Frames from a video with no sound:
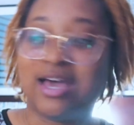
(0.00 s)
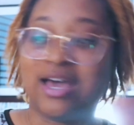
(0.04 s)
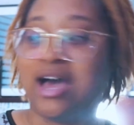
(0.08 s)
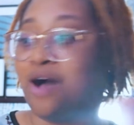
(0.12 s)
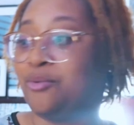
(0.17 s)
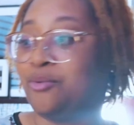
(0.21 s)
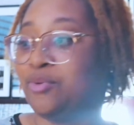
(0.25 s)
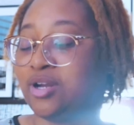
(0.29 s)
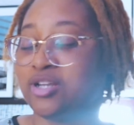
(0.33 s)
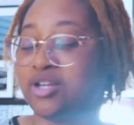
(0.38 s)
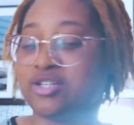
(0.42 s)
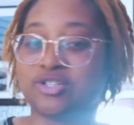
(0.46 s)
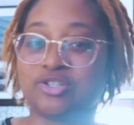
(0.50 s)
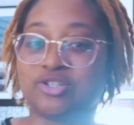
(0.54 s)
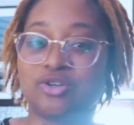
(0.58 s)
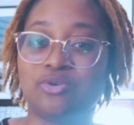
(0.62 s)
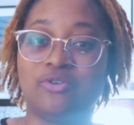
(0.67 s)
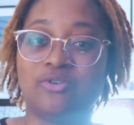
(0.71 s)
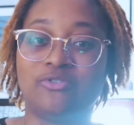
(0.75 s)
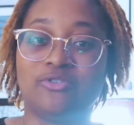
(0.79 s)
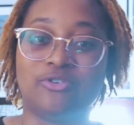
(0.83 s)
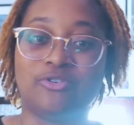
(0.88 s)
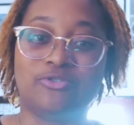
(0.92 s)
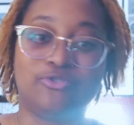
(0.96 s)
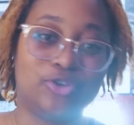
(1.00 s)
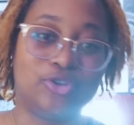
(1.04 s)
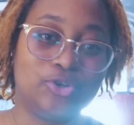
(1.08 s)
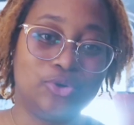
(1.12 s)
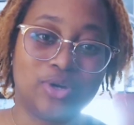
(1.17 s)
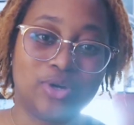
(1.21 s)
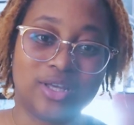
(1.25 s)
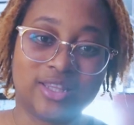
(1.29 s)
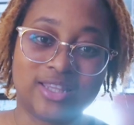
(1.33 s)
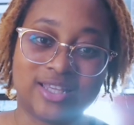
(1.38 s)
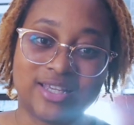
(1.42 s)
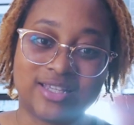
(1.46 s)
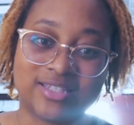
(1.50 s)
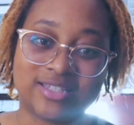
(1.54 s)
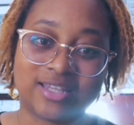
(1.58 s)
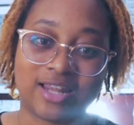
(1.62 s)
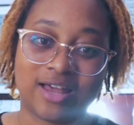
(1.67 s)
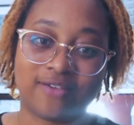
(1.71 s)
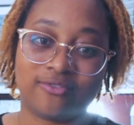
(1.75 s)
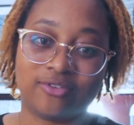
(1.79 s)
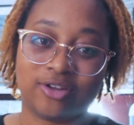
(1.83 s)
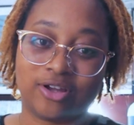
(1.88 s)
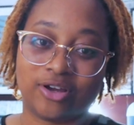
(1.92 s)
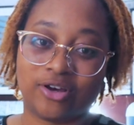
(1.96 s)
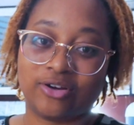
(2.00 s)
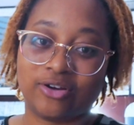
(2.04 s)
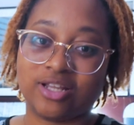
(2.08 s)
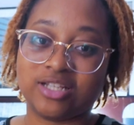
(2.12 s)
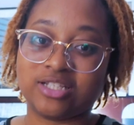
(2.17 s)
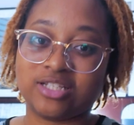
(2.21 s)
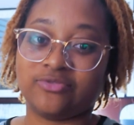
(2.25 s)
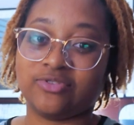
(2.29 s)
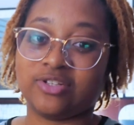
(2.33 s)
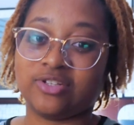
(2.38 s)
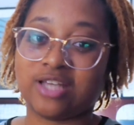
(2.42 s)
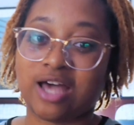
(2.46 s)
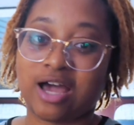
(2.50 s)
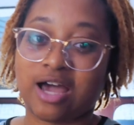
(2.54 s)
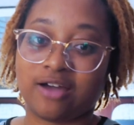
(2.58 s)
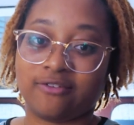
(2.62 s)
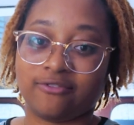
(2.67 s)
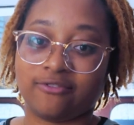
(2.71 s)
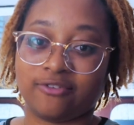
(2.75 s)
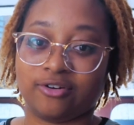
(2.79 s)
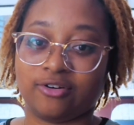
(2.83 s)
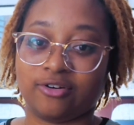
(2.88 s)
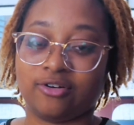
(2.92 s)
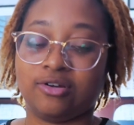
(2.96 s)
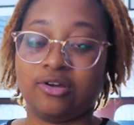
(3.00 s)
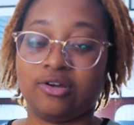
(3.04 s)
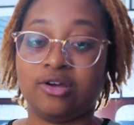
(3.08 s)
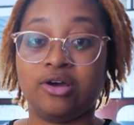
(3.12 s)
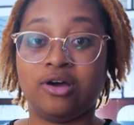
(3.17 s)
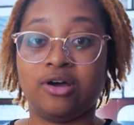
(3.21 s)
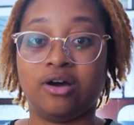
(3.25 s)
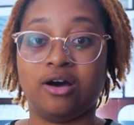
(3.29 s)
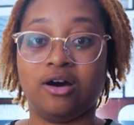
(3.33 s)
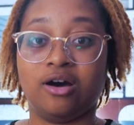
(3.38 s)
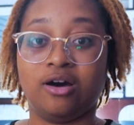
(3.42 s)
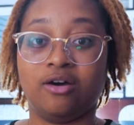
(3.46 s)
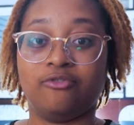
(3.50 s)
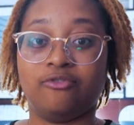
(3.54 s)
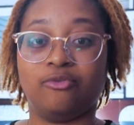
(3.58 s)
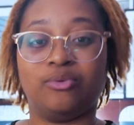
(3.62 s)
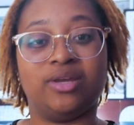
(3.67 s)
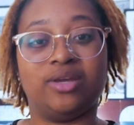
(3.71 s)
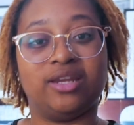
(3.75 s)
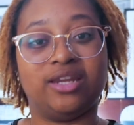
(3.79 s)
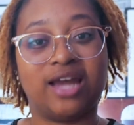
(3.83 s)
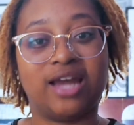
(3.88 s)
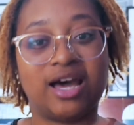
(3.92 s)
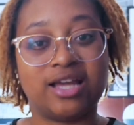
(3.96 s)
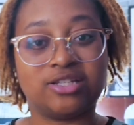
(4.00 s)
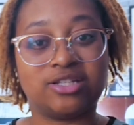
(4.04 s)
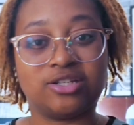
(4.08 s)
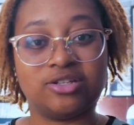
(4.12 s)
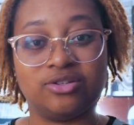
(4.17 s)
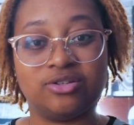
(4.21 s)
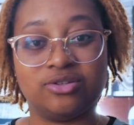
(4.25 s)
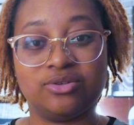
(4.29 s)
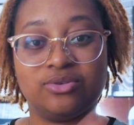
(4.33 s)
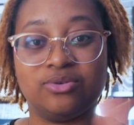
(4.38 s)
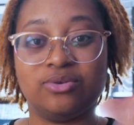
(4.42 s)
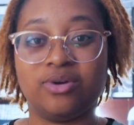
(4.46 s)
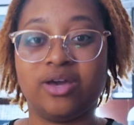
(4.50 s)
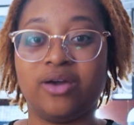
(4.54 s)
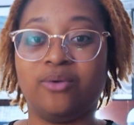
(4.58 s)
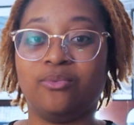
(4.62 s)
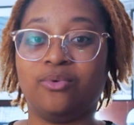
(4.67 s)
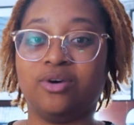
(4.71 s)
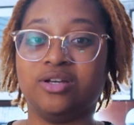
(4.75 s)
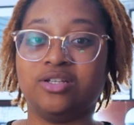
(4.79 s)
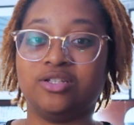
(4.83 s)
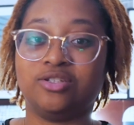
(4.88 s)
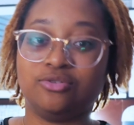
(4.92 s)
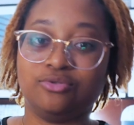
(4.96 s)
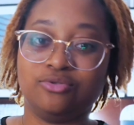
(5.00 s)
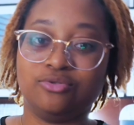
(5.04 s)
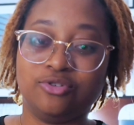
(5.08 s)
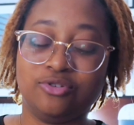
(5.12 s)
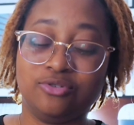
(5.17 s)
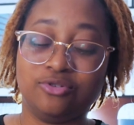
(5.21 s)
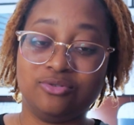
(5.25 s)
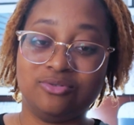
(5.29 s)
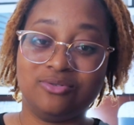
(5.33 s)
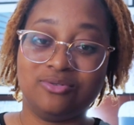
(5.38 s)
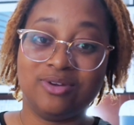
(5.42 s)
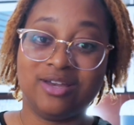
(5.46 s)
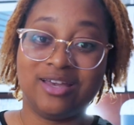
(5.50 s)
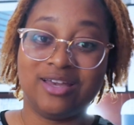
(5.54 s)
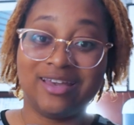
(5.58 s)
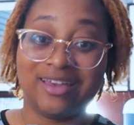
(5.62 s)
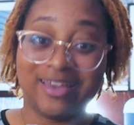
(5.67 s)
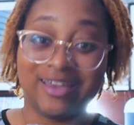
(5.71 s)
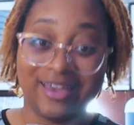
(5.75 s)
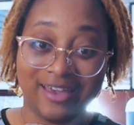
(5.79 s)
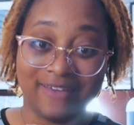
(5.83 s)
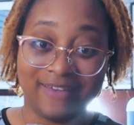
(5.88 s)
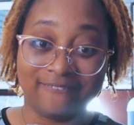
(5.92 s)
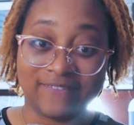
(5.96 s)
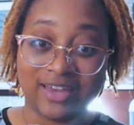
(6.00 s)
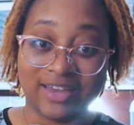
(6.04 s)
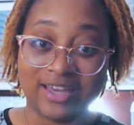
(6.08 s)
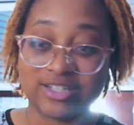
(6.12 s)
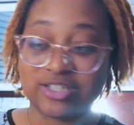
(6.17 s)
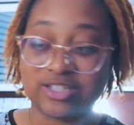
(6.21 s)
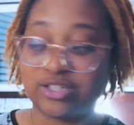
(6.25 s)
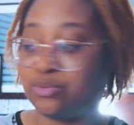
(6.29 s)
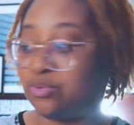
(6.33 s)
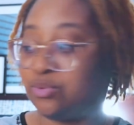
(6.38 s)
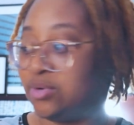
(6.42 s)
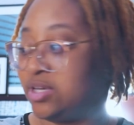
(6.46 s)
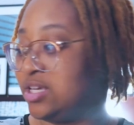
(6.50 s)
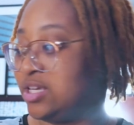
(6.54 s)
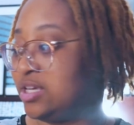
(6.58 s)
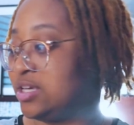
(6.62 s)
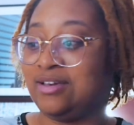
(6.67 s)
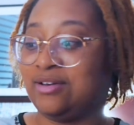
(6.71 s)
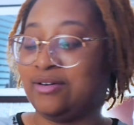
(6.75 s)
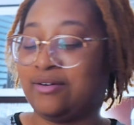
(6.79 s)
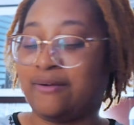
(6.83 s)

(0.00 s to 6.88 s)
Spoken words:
I want to just go over a few quick things that I've learned as a photographer of what not to do and what to do at Fashion Week,